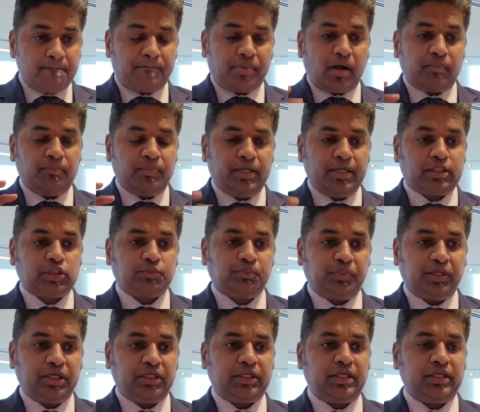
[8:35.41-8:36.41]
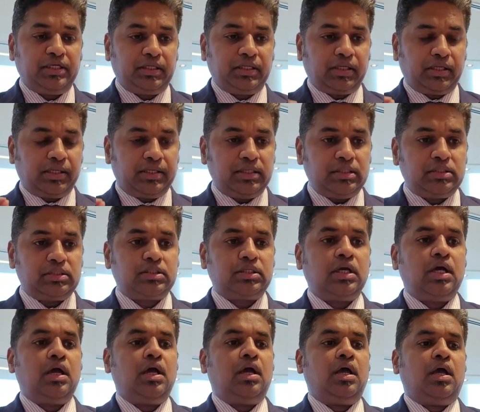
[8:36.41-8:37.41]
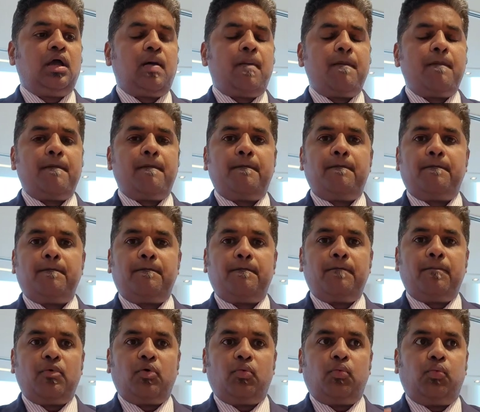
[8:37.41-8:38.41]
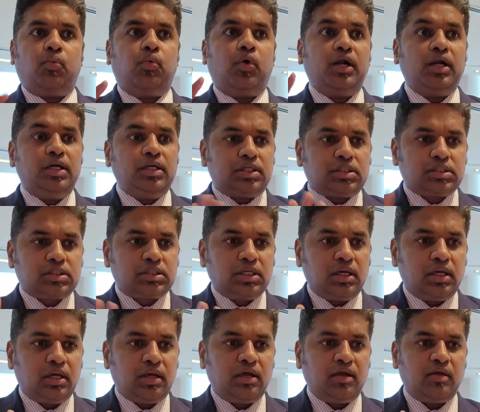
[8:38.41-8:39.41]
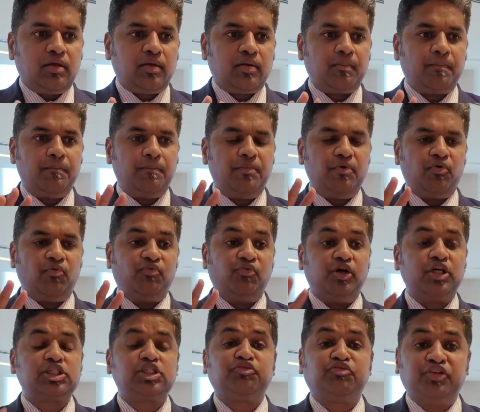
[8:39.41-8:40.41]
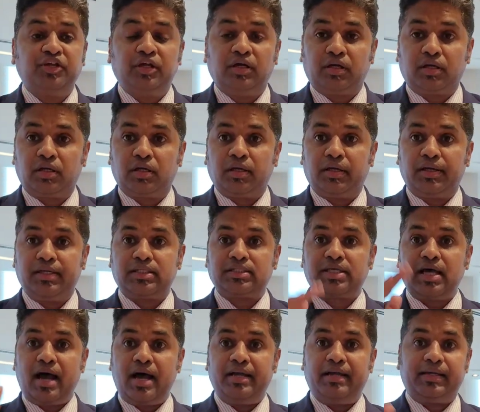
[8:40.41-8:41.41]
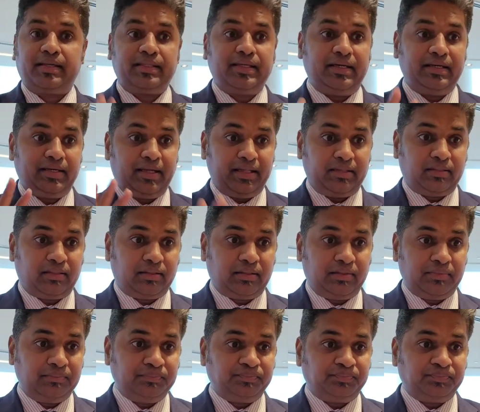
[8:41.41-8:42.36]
Public speaking is world's worst fear. It's higher than death.